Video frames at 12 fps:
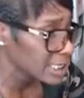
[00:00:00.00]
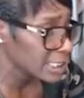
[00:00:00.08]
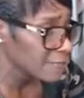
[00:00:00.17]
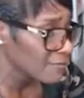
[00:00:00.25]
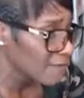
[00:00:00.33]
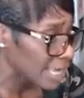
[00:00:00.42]

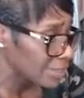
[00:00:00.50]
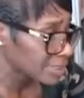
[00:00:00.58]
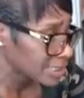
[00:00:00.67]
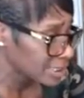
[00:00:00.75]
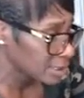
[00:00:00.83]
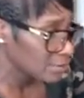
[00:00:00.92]
in a file
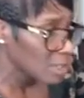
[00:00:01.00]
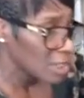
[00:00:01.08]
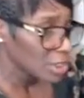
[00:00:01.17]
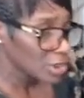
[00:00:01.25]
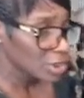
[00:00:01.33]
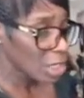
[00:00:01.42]
system,
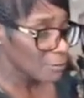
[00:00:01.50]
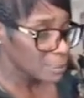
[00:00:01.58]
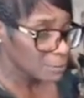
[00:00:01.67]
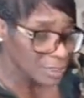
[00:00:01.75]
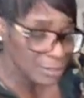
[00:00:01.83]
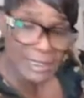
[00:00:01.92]
you can always
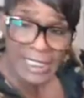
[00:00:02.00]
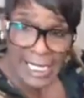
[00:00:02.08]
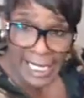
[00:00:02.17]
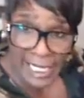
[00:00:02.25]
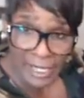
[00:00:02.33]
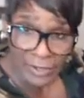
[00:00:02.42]
put them
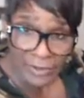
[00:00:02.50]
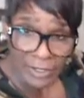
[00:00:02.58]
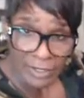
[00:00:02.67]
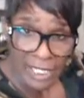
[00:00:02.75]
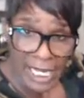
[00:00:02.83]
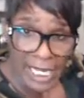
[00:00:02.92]
down,
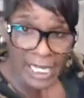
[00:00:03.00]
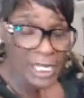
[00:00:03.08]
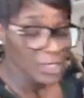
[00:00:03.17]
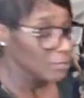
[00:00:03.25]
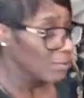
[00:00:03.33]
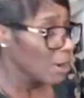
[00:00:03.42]
okay?
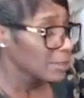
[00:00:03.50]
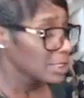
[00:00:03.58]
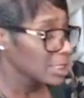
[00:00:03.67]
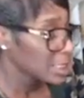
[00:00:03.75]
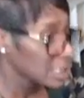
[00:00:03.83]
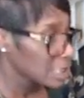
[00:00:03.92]
You're probably
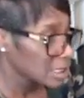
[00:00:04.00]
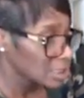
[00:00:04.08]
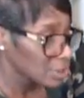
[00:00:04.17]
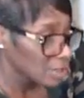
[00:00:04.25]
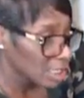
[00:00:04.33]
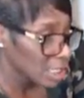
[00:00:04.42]
going to need
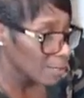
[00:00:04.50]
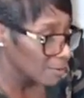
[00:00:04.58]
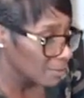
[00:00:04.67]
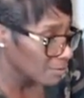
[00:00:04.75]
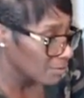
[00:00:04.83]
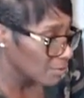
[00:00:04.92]
a couple of